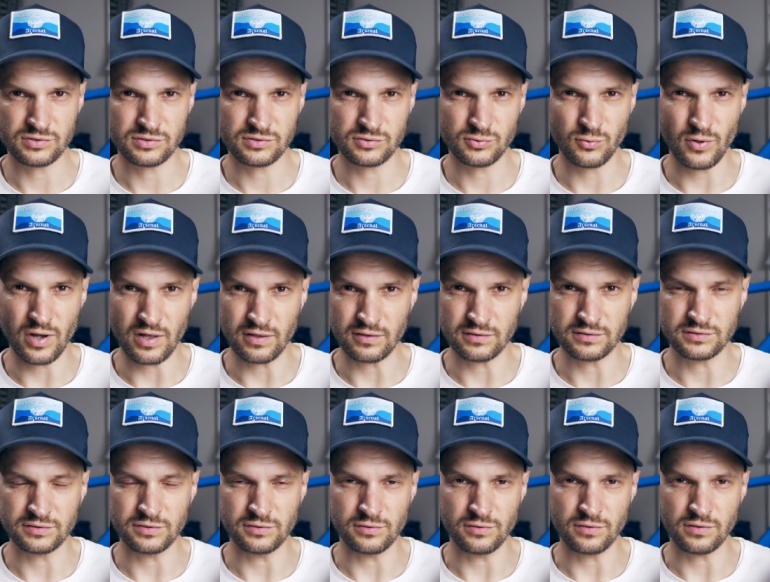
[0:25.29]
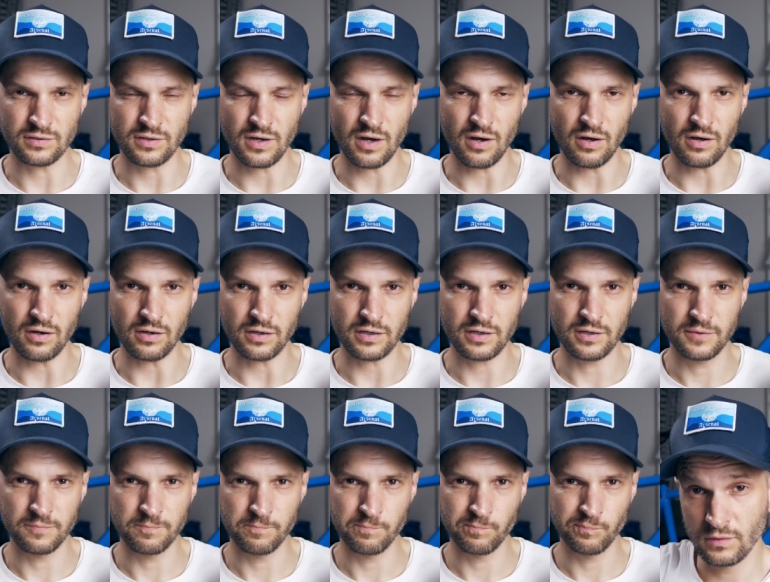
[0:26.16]
12 tooth cog.
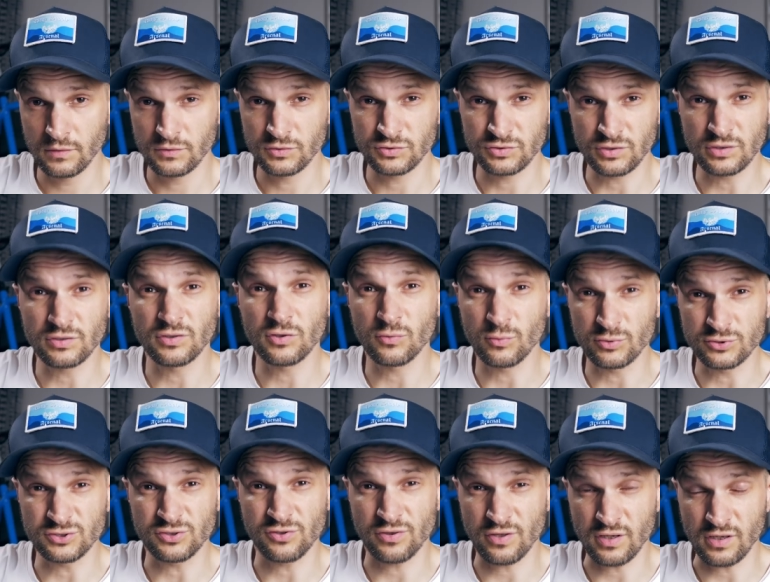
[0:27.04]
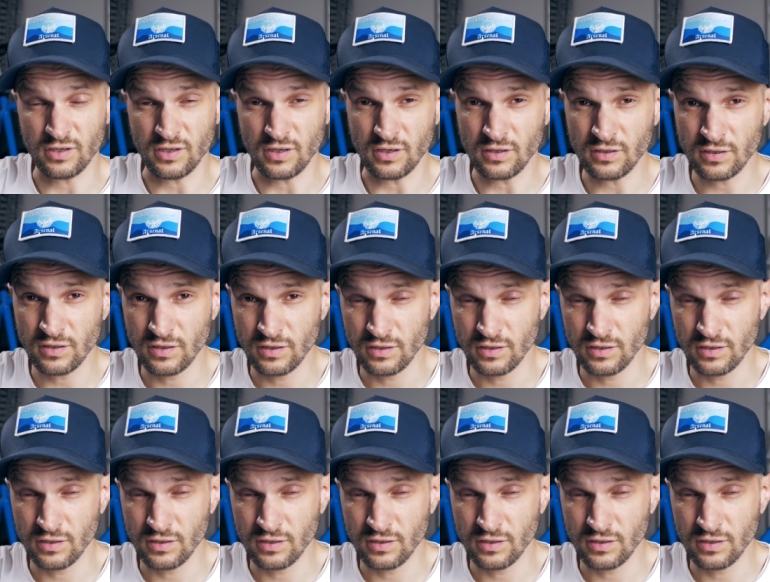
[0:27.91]
So I know what you're thinking.